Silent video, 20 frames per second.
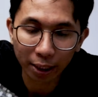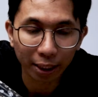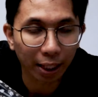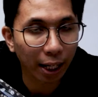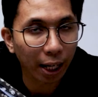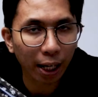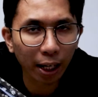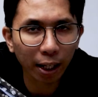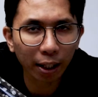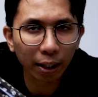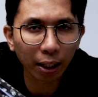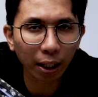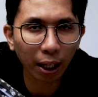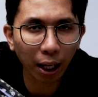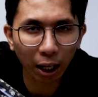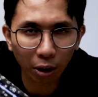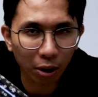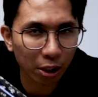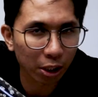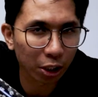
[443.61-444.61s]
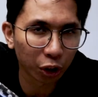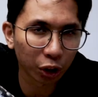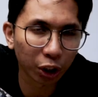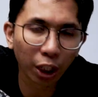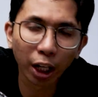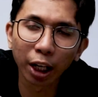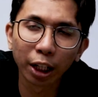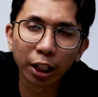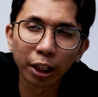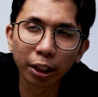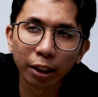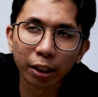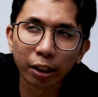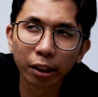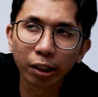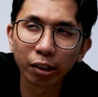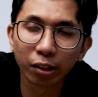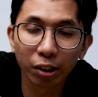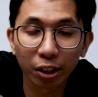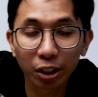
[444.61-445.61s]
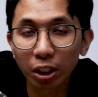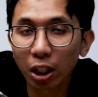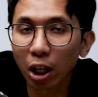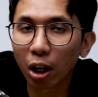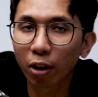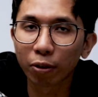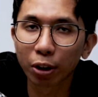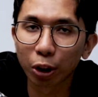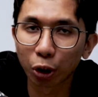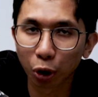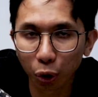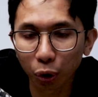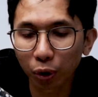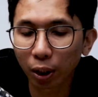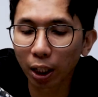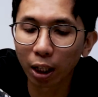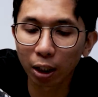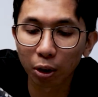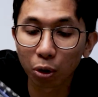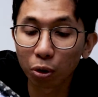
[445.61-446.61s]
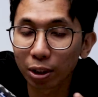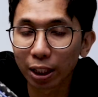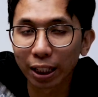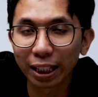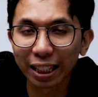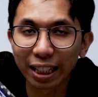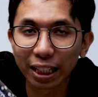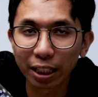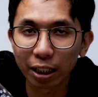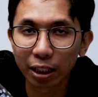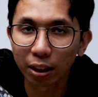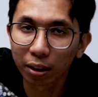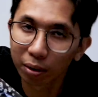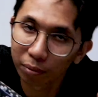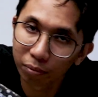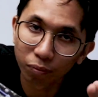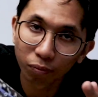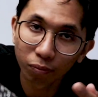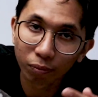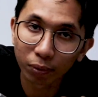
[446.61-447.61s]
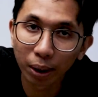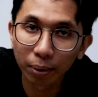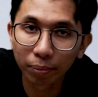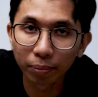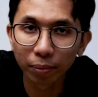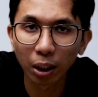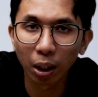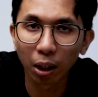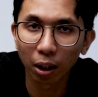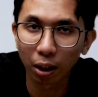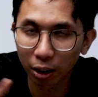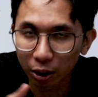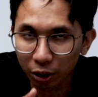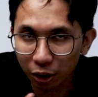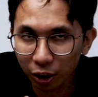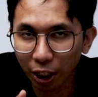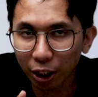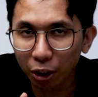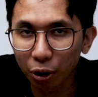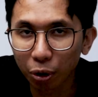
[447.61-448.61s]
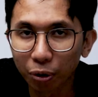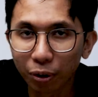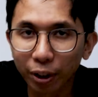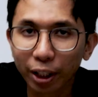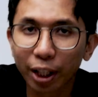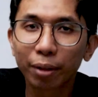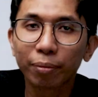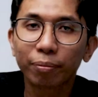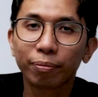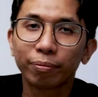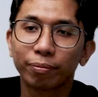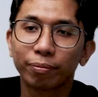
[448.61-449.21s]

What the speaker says: Then I'm gonna share the result of the shoot lah using this. Stay tuned, okay?